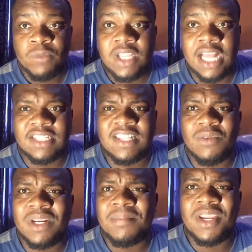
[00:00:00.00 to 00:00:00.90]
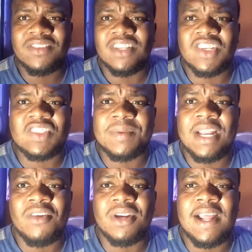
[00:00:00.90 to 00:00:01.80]
you understand, when him hears that Jezebel
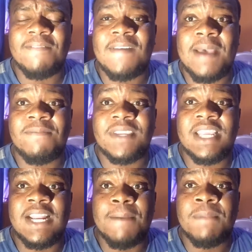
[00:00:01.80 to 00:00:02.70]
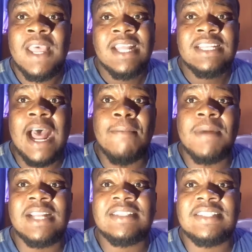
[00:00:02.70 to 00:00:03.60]
run after him to kill him, that
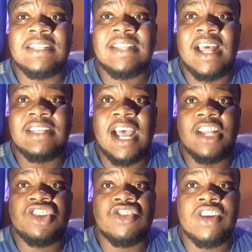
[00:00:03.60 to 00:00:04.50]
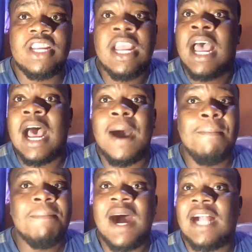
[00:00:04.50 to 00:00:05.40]
man sat under a tree
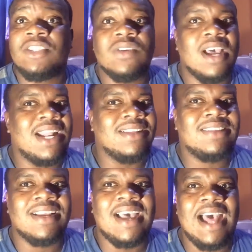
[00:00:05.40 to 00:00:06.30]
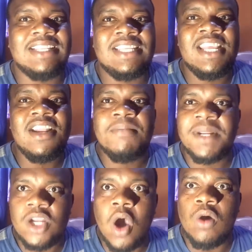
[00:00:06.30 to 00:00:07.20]
and bawled to God and said, God, kill
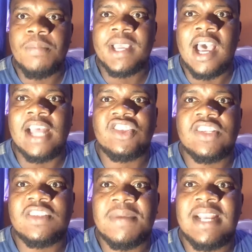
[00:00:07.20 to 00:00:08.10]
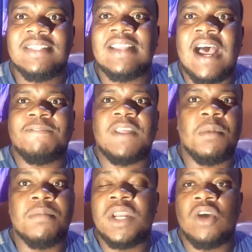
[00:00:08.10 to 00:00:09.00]
me now, because Jezebel is after
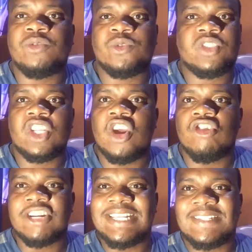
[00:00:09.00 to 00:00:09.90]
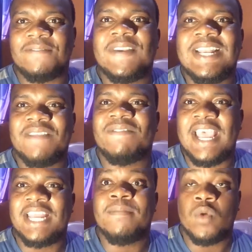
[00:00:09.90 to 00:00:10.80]
me. Me not see no reason to live
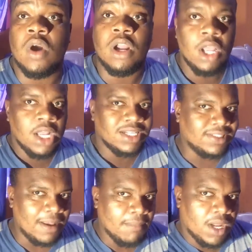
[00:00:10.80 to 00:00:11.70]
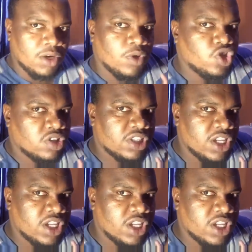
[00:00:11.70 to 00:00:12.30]
anymore. This a man who just